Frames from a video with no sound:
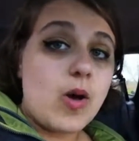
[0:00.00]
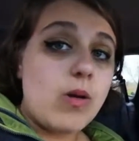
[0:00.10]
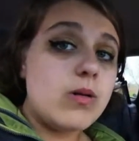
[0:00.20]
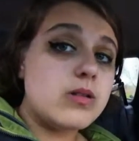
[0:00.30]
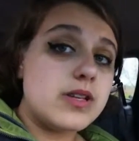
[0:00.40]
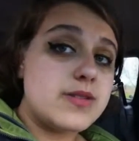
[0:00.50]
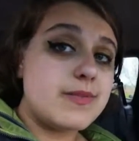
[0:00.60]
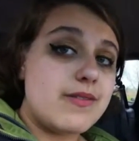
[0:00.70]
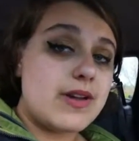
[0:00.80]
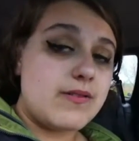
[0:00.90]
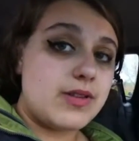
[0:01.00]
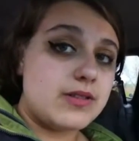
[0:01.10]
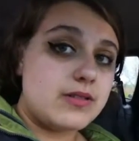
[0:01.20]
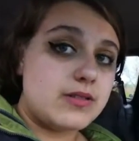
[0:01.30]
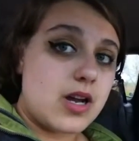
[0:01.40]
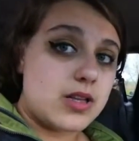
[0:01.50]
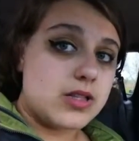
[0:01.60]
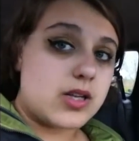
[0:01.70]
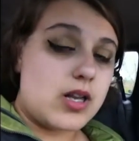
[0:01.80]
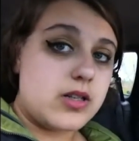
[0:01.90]
Gold is my favorite
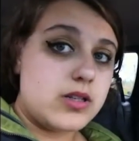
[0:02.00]
color.